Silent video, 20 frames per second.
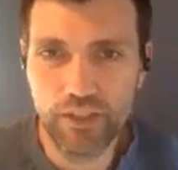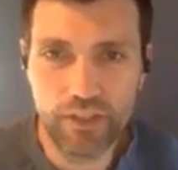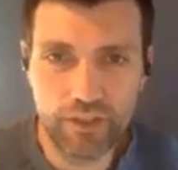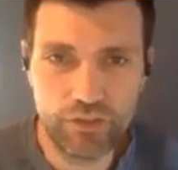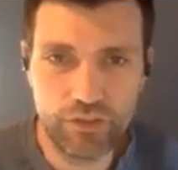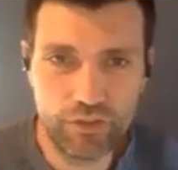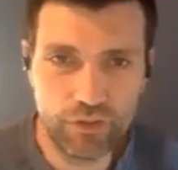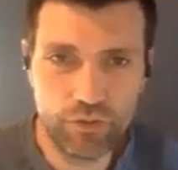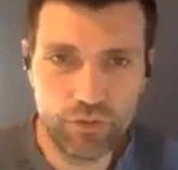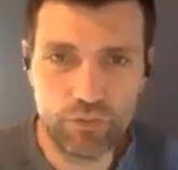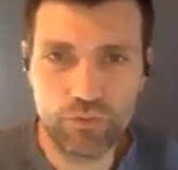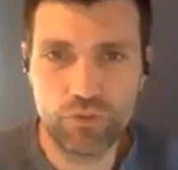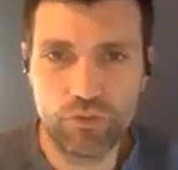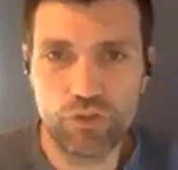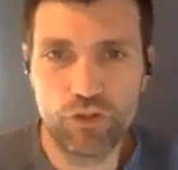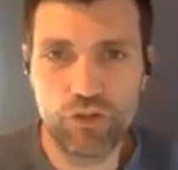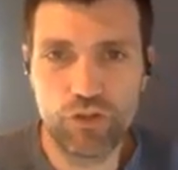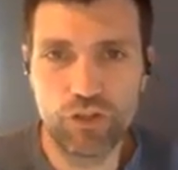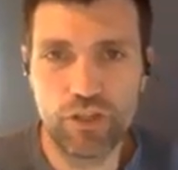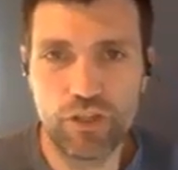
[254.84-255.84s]
you
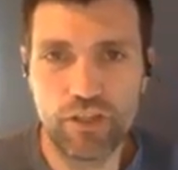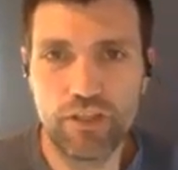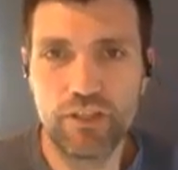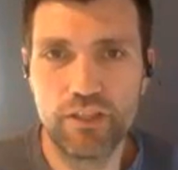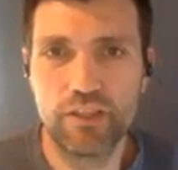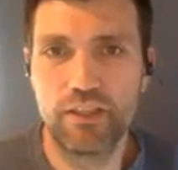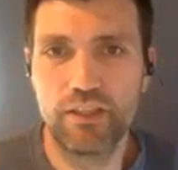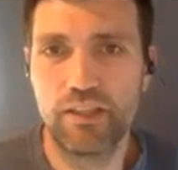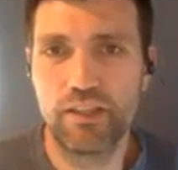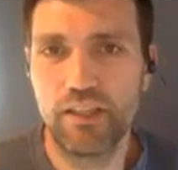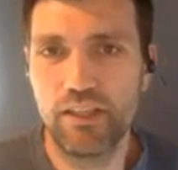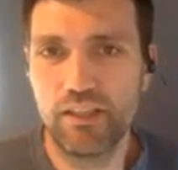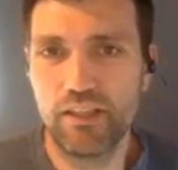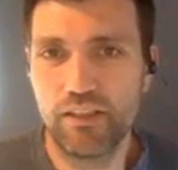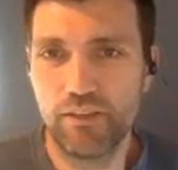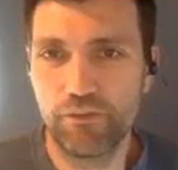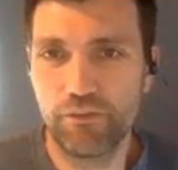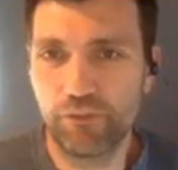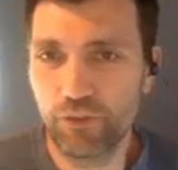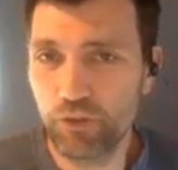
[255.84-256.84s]
should eat
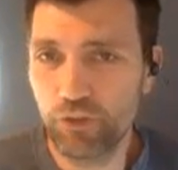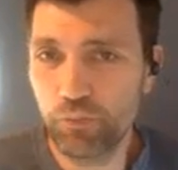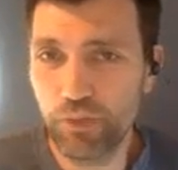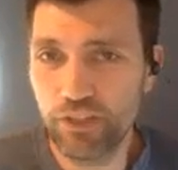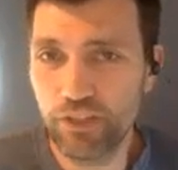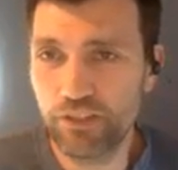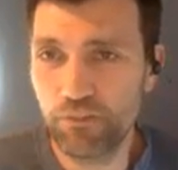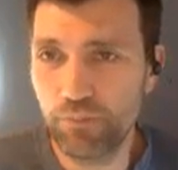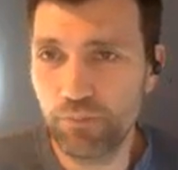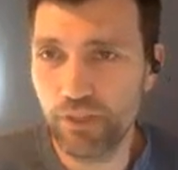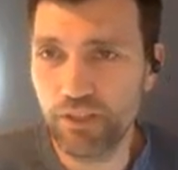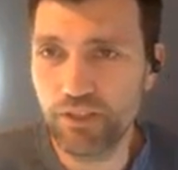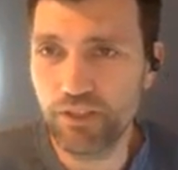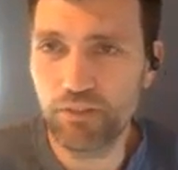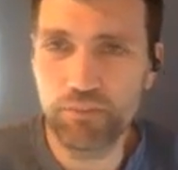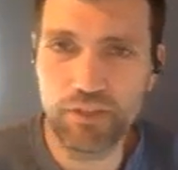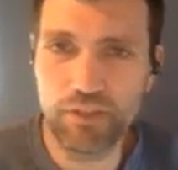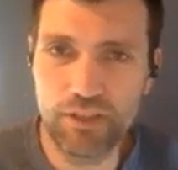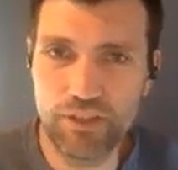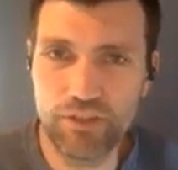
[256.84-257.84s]
the first piece of pizza
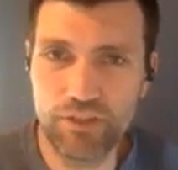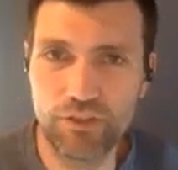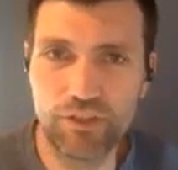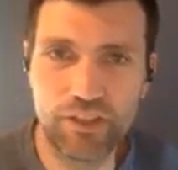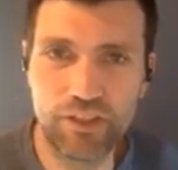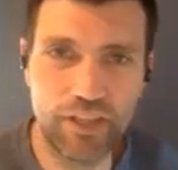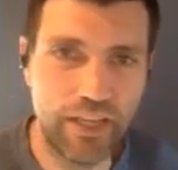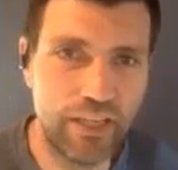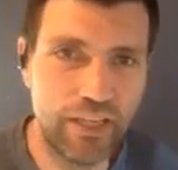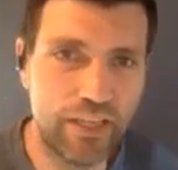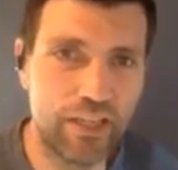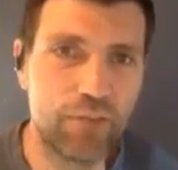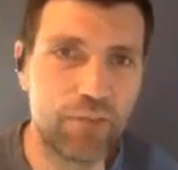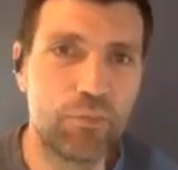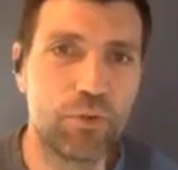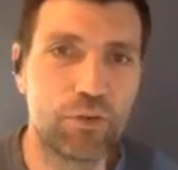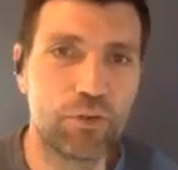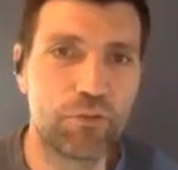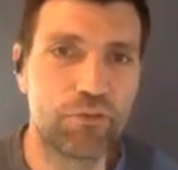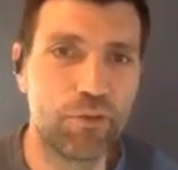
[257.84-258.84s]
because you're gaining
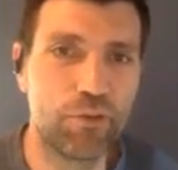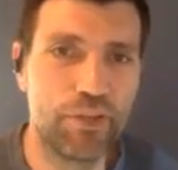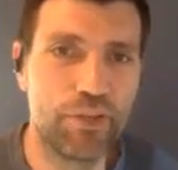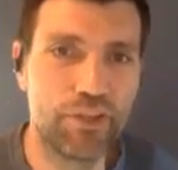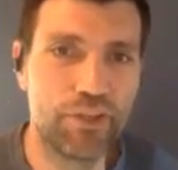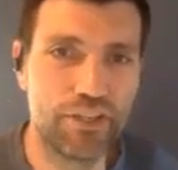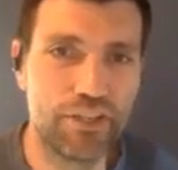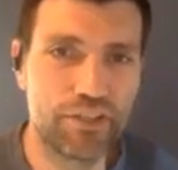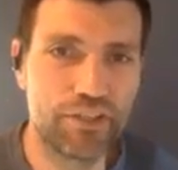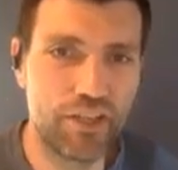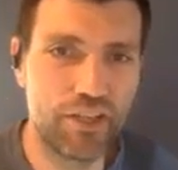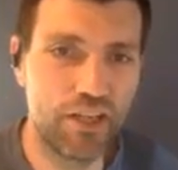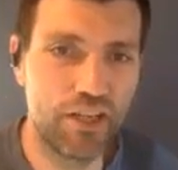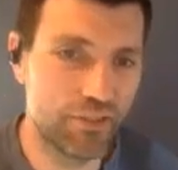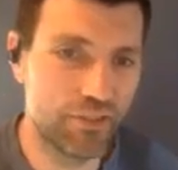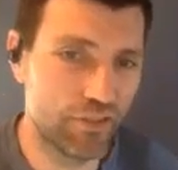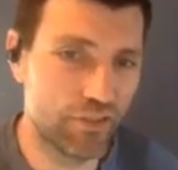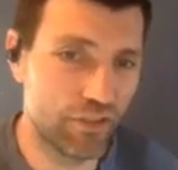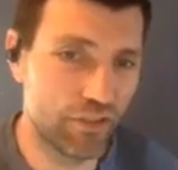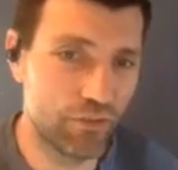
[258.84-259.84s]
more from it than it's
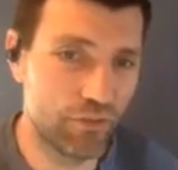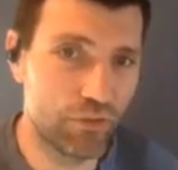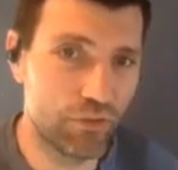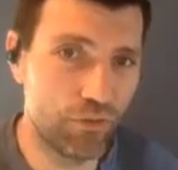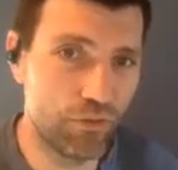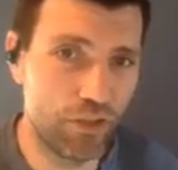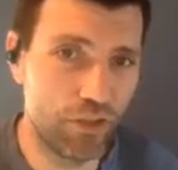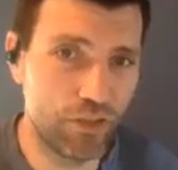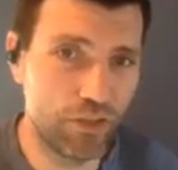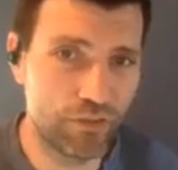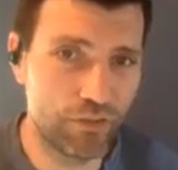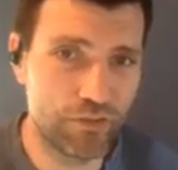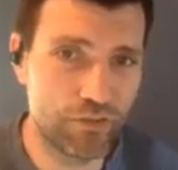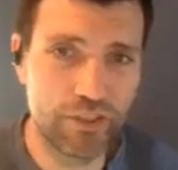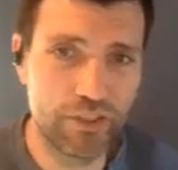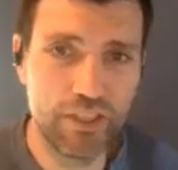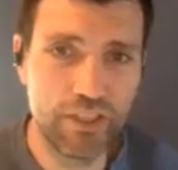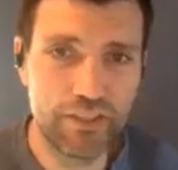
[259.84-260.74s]
costing you, $2.